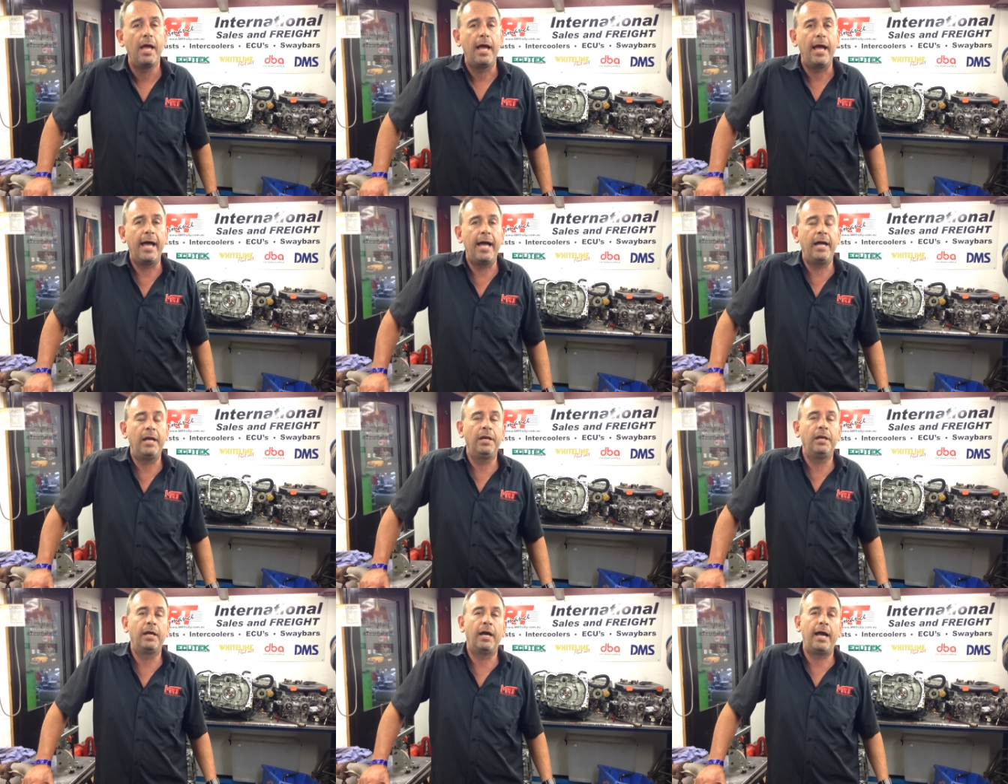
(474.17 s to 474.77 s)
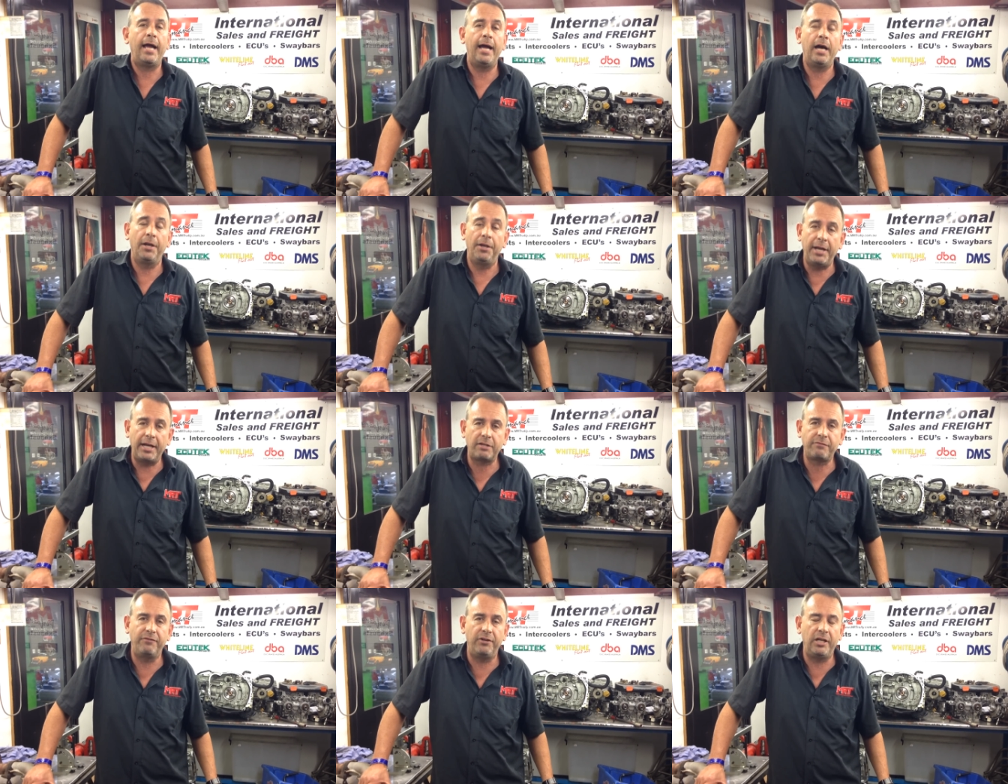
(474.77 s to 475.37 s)
And our
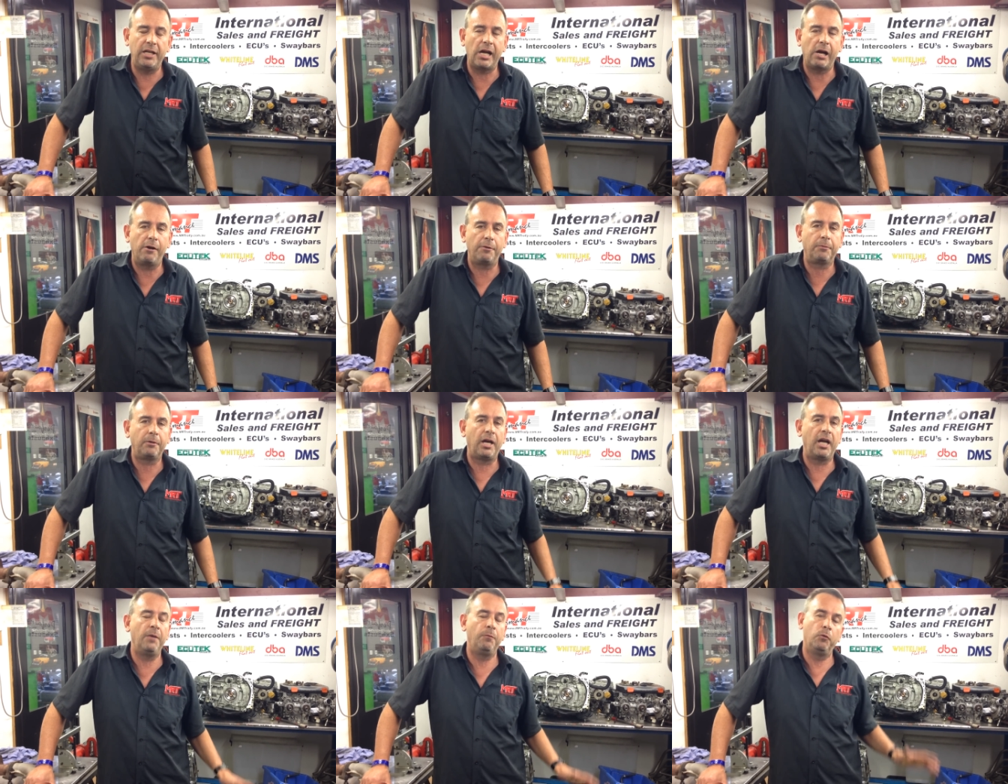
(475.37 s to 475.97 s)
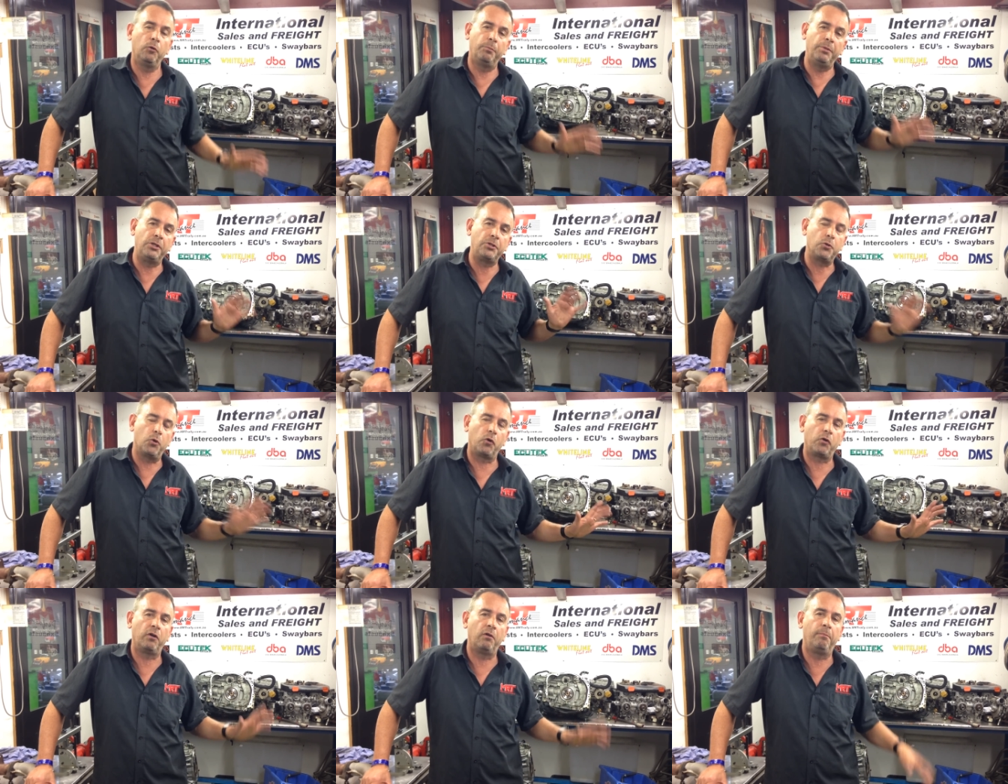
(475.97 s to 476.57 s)
next video upgrade, we'll be
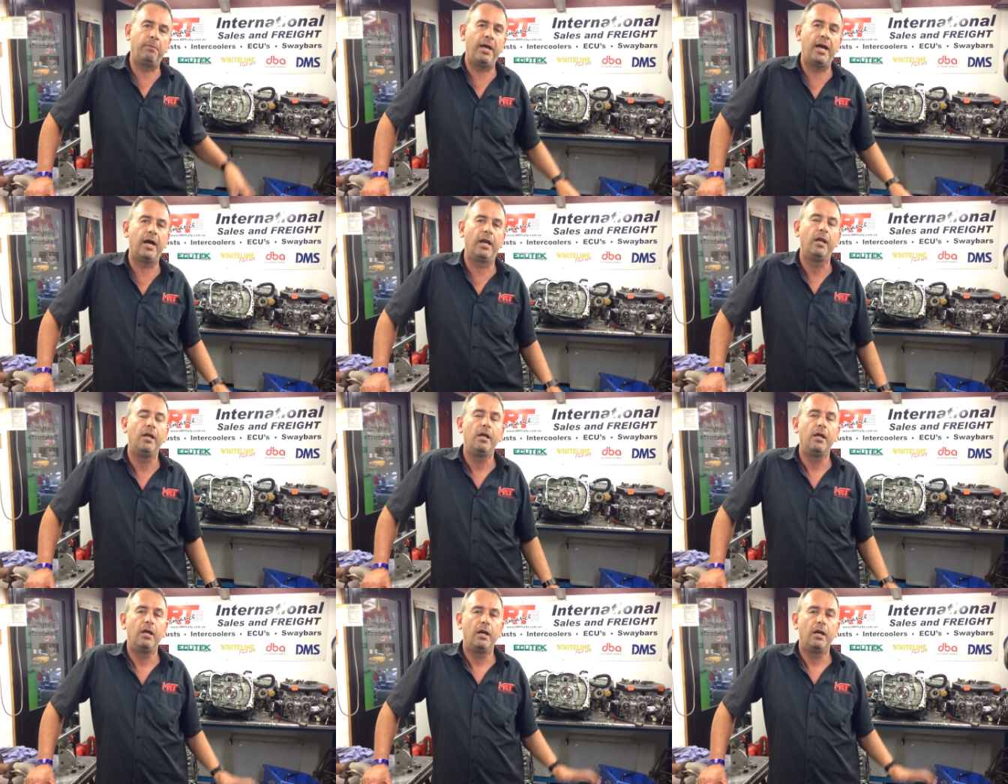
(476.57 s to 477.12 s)
talking about